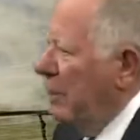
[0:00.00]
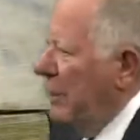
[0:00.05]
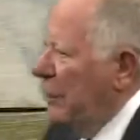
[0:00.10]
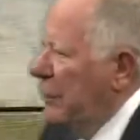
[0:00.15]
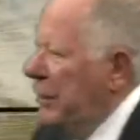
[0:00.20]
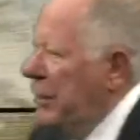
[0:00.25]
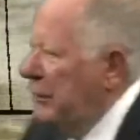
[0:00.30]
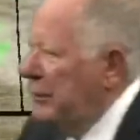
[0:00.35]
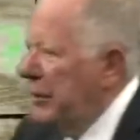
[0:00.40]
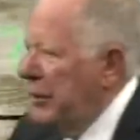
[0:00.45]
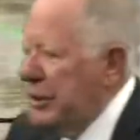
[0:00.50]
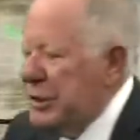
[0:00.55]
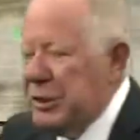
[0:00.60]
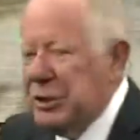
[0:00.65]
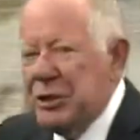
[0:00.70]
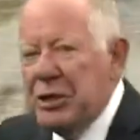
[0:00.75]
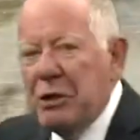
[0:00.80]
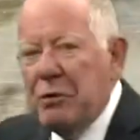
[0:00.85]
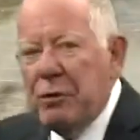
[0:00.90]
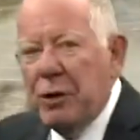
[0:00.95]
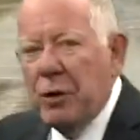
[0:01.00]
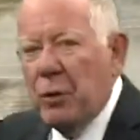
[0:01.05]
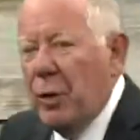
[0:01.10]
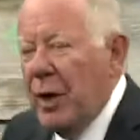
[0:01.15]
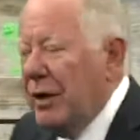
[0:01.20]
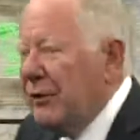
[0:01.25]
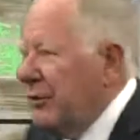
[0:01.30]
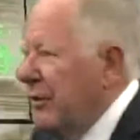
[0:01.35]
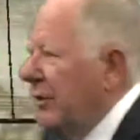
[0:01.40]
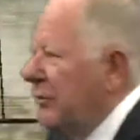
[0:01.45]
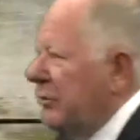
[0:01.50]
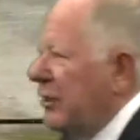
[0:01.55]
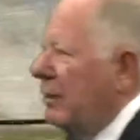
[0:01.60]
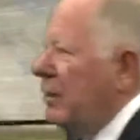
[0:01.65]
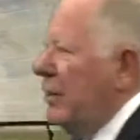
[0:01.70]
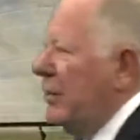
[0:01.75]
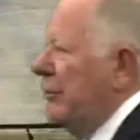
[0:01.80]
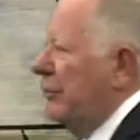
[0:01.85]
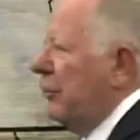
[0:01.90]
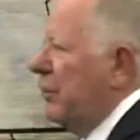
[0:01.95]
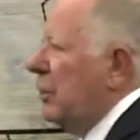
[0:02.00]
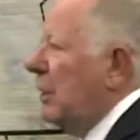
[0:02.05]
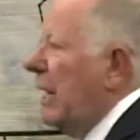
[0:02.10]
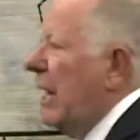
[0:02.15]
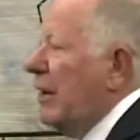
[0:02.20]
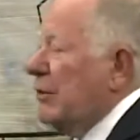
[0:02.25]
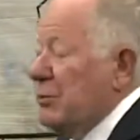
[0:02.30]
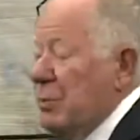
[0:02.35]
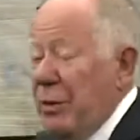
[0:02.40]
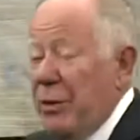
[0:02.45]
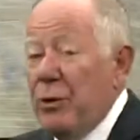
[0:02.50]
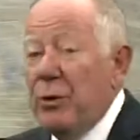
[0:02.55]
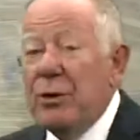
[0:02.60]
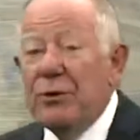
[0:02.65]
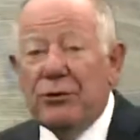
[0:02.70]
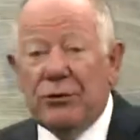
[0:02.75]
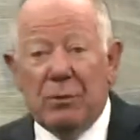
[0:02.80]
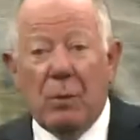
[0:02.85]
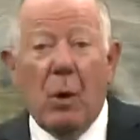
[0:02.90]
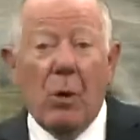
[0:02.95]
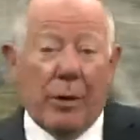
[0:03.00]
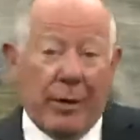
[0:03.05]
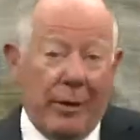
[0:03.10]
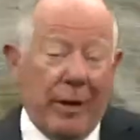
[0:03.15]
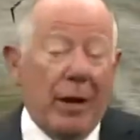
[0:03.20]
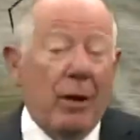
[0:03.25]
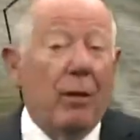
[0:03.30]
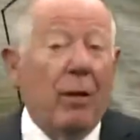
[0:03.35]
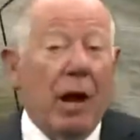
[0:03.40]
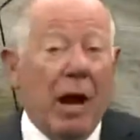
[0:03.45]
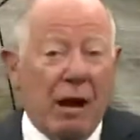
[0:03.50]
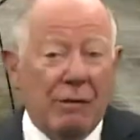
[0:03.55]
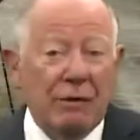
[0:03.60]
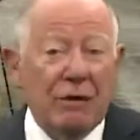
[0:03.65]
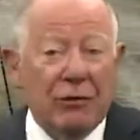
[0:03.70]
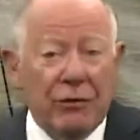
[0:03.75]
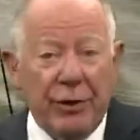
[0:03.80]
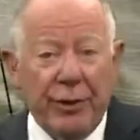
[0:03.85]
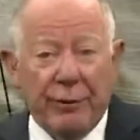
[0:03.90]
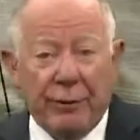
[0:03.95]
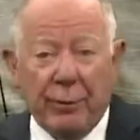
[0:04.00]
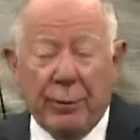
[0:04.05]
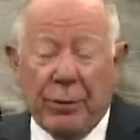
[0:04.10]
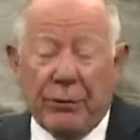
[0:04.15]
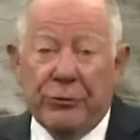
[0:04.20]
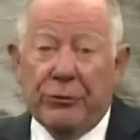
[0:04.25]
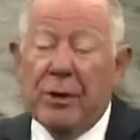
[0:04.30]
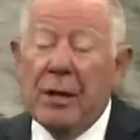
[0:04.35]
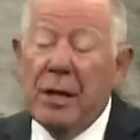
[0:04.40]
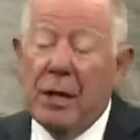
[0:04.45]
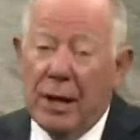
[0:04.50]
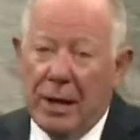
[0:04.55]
But these are are the steering winds. Now, some of these are clouds, but there is smoke in the air, obviously, from those